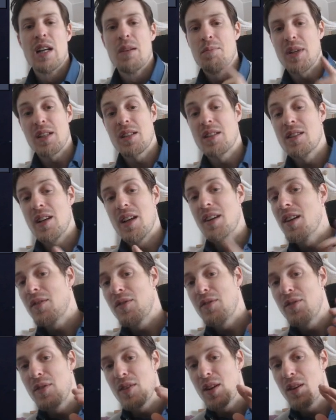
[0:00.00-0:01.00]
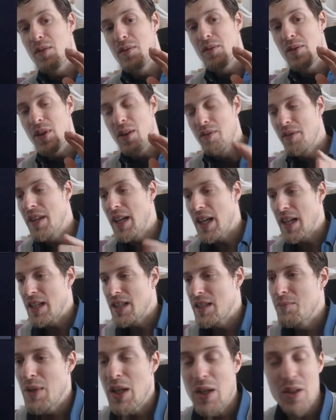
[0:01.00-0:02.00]
But enough of
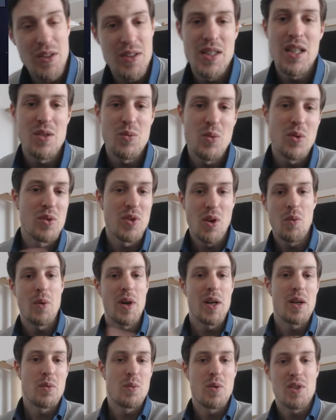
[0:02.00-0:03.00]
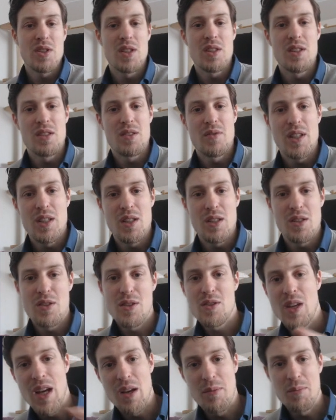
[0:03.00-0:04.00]
that, because that's not why you're watching this video, is
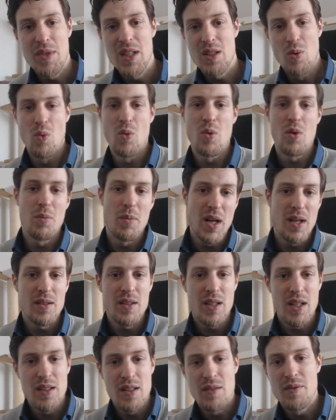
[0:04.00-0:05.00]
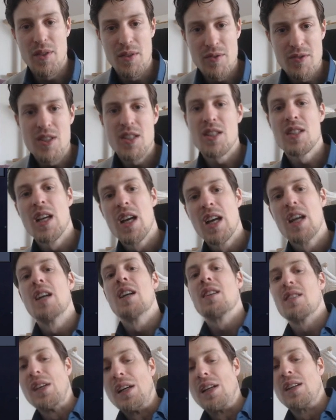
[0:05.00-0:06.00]
to have me talk about 1950s
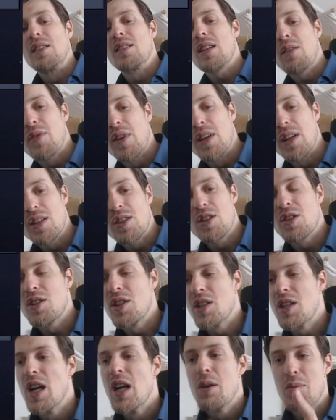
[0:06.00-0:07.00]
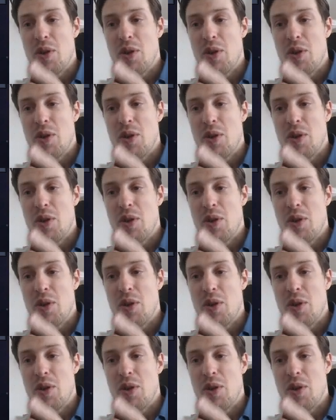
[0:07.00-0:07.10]
sci-fi literature, but